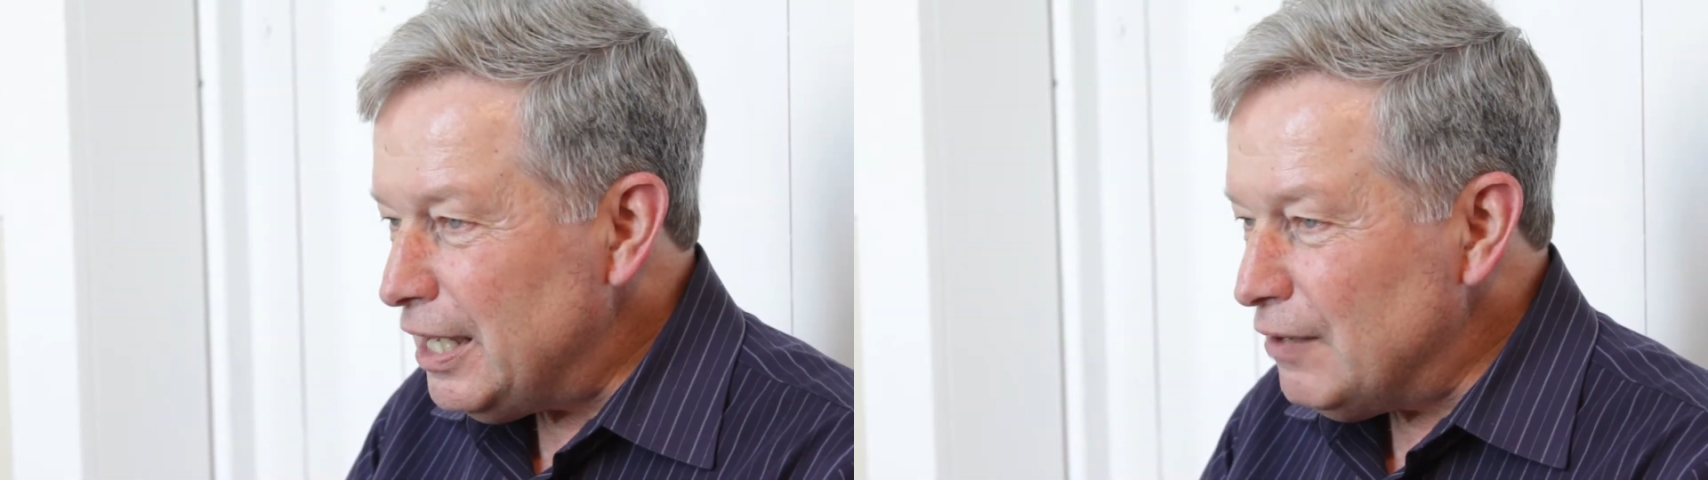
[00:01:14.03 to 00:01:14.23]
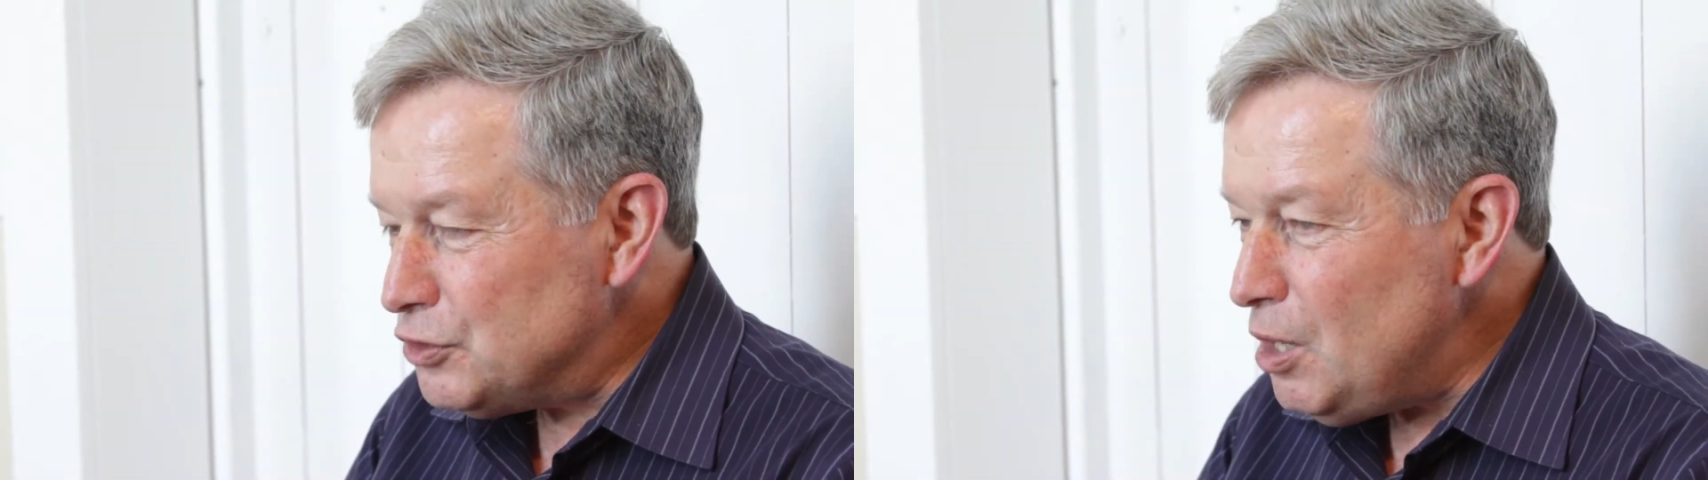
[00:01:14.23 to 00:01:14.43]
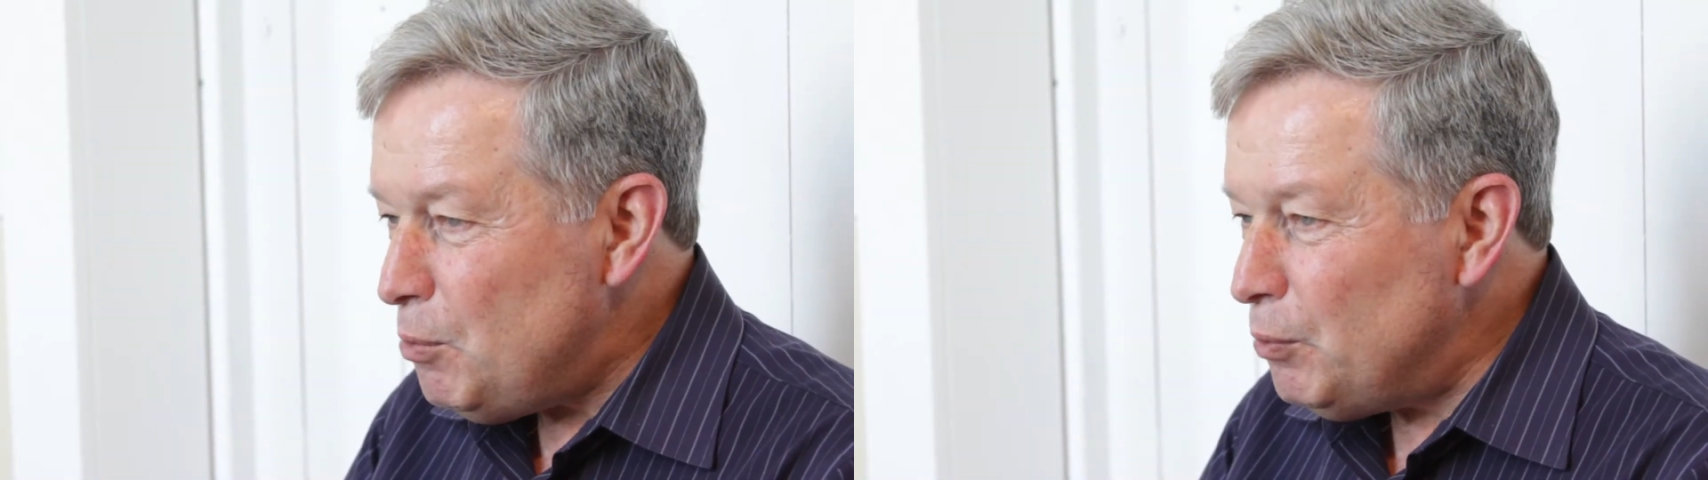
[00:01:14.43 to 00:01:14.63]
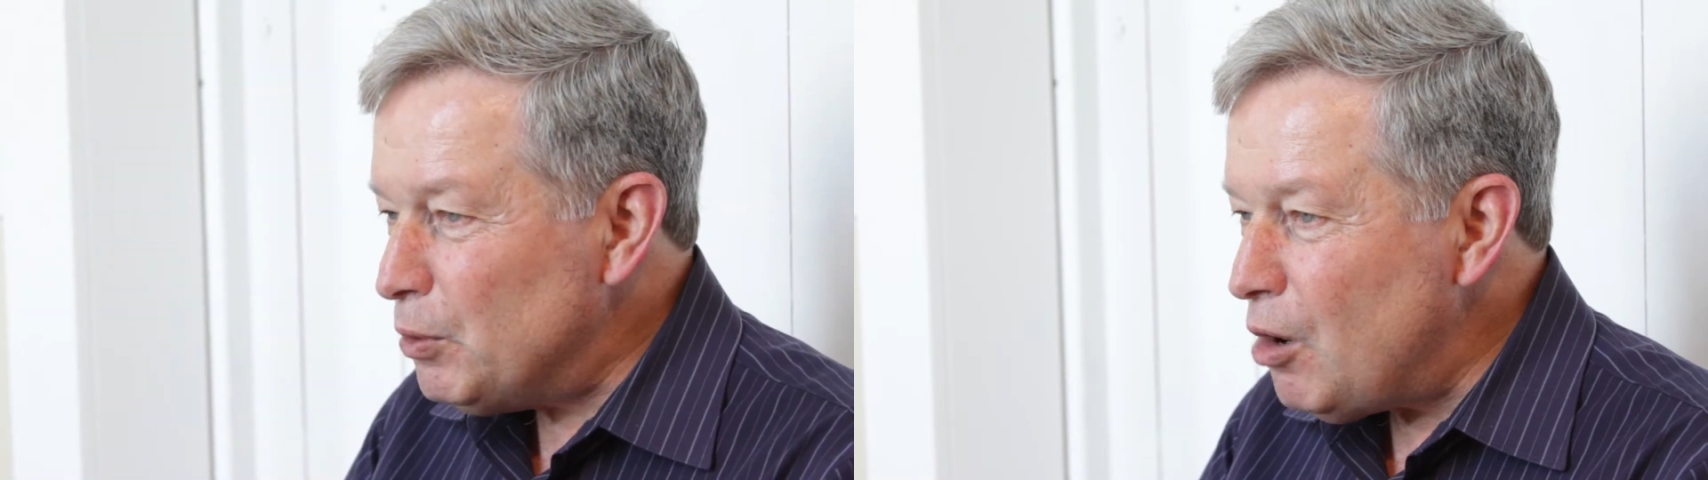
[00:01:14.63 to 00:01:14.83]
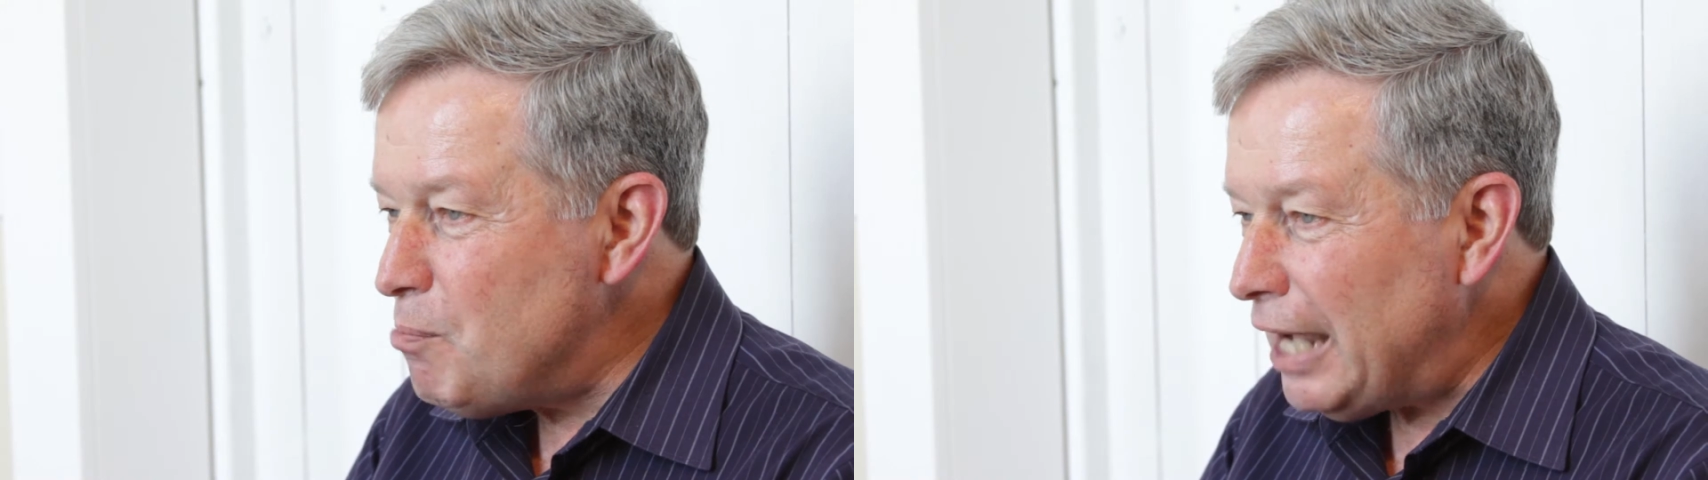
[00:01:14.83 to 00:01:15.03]
if someone
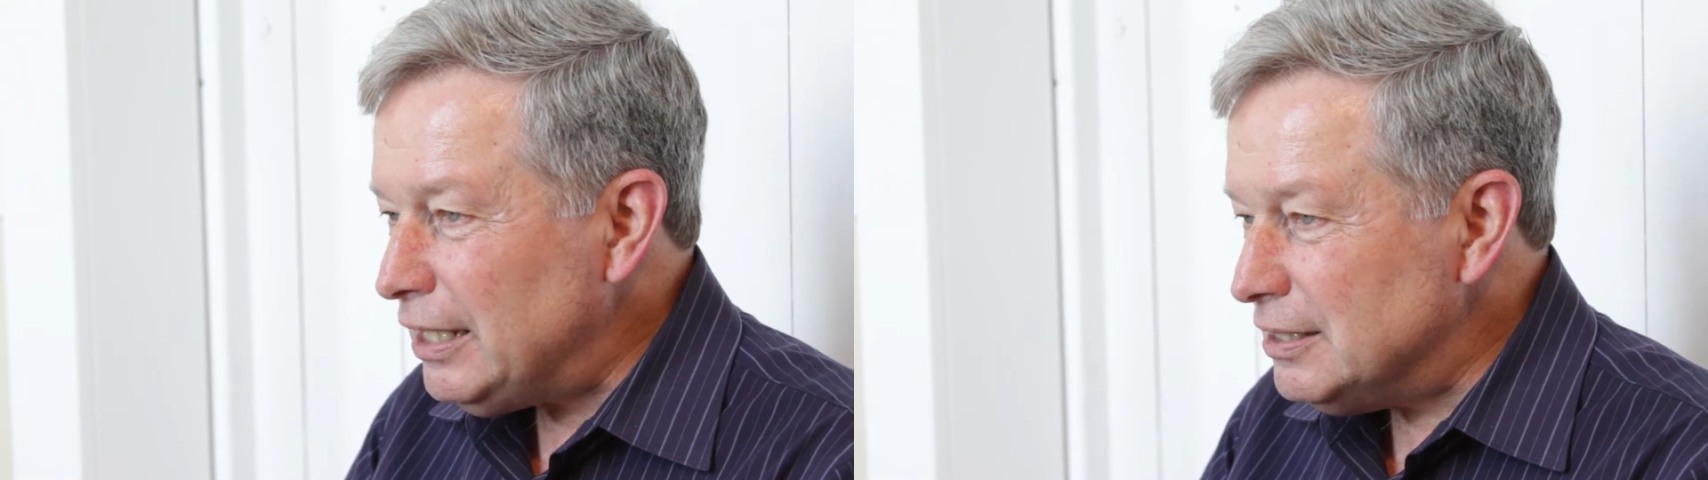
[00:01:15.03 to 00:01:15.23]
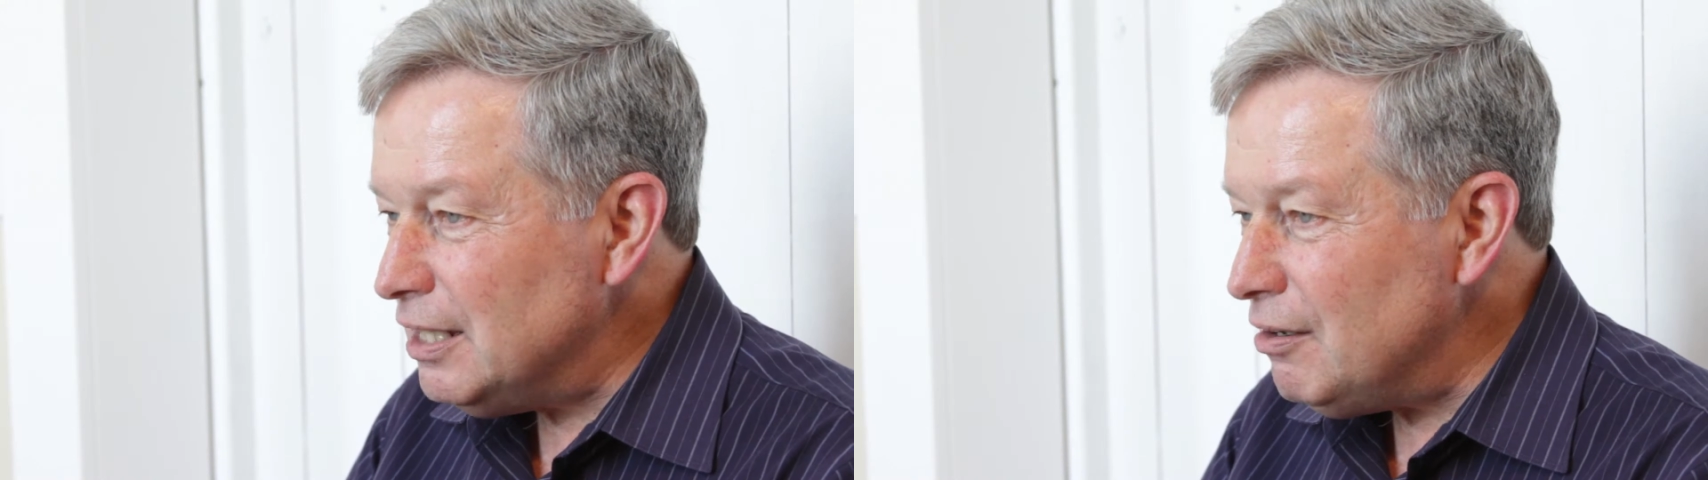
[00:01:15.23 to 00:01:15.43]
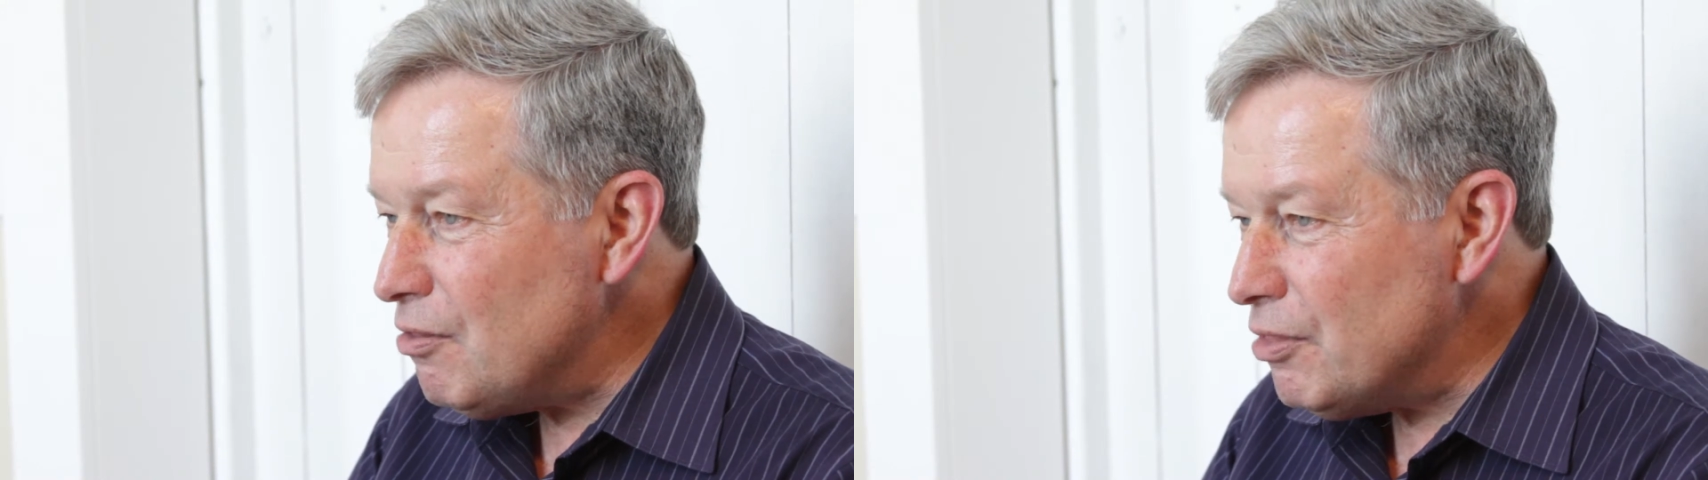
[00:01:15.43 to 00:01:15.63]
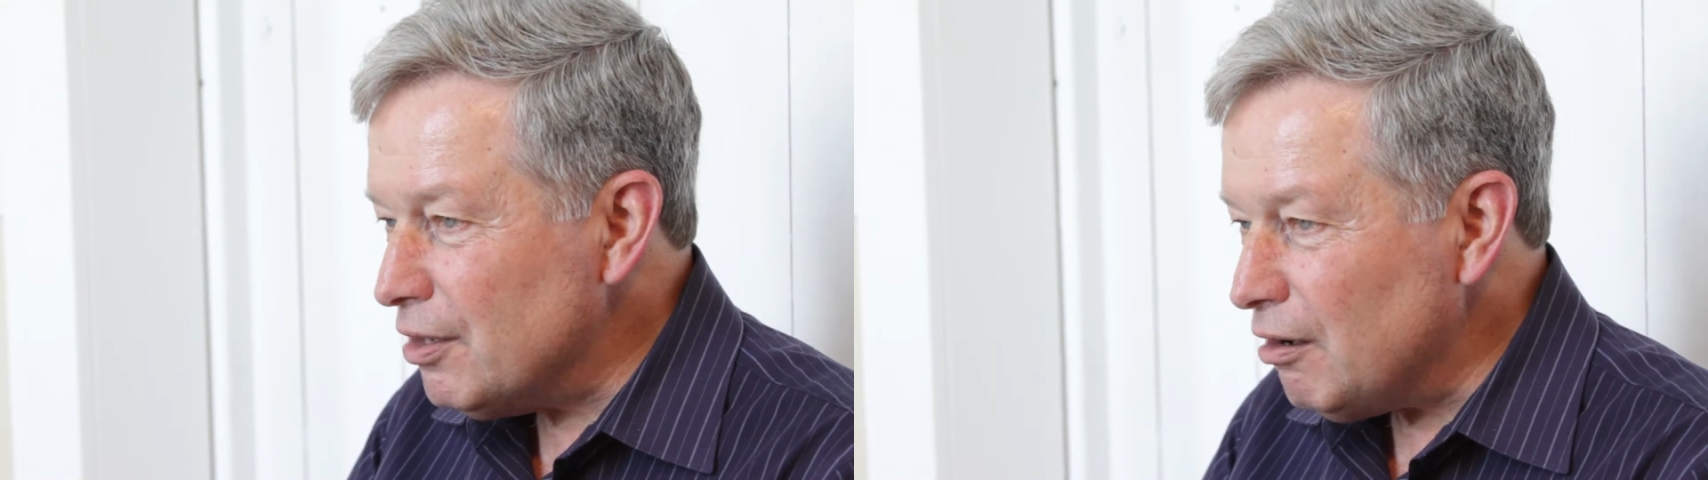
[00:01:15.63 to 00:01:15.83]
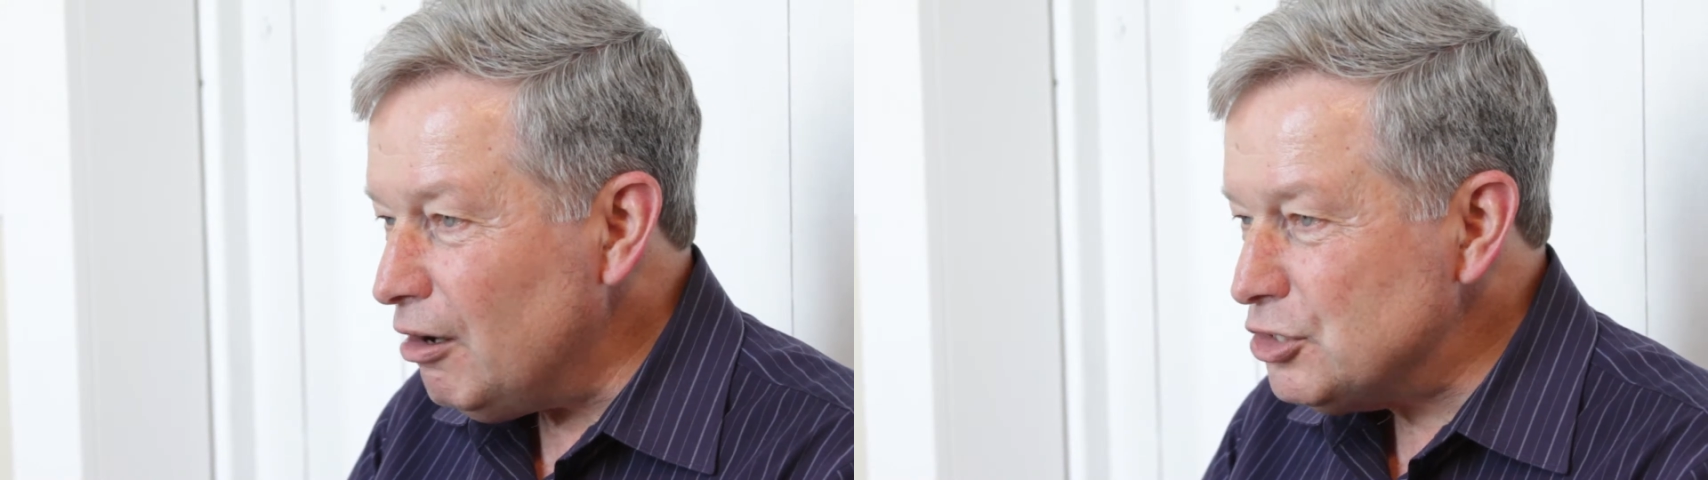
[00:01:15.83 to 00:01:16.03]
would go back and tell
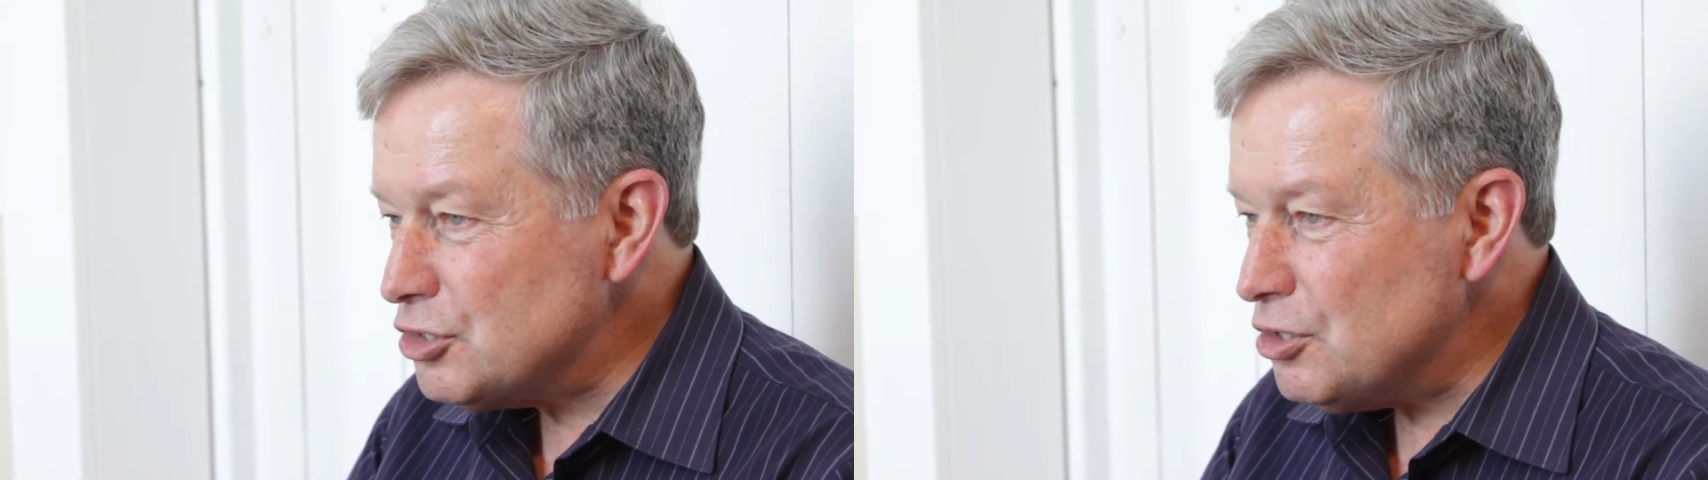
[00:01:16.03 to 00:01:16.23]
the large